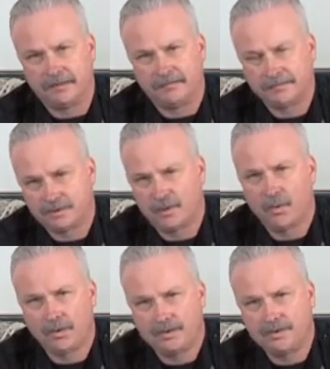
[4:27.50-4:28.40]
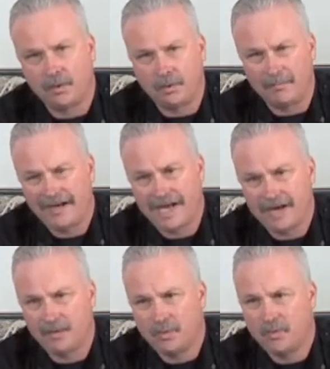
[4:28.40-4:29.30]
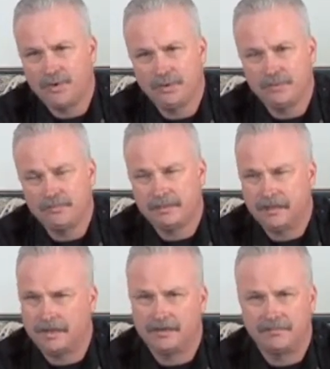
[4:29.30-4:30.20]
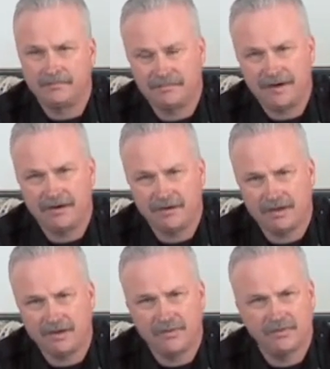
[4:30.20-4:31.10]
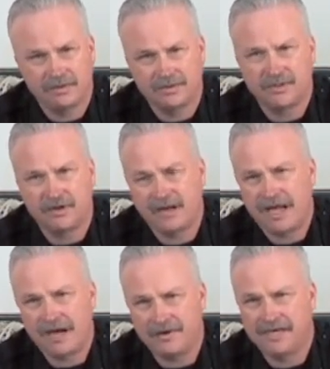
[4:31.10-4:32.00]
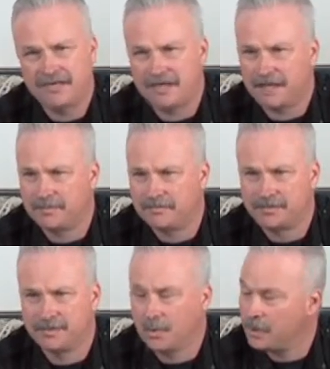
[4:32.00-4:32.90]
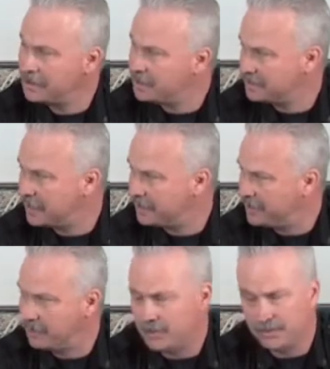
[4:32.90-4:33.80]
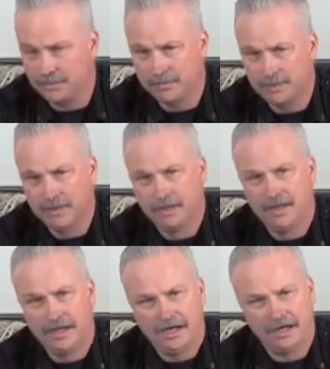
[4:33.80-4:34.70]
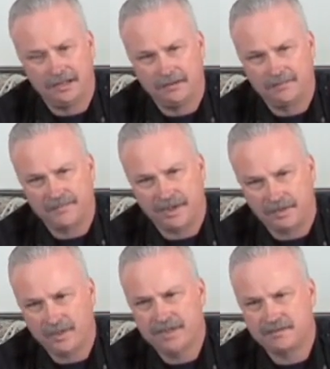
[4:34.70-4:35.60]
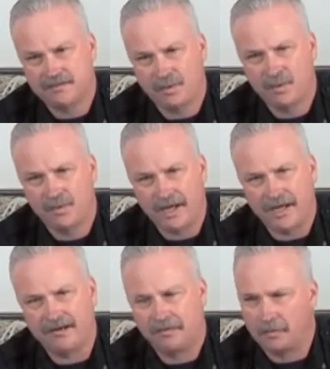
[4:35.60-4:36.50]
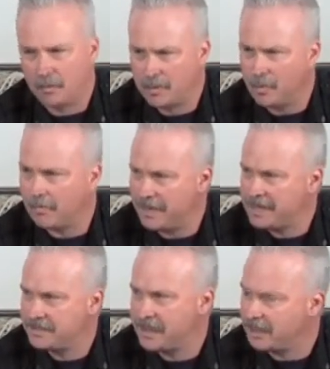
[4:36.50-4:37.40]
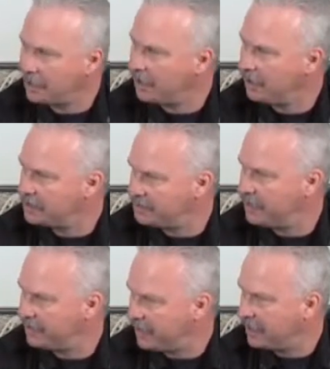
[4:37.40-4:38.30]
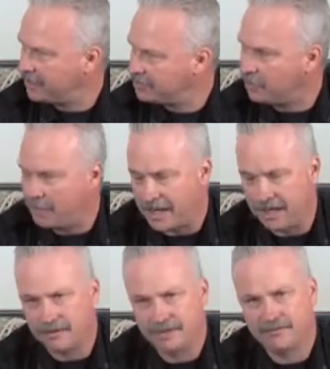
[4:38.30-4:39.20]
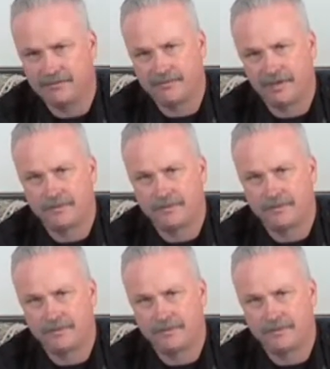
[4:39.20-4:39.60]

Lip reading: storage or mechanical room, fire code does not allow any type of storage inside that room. And the reason for that, we want to maintain a clearance around that electrical panel. If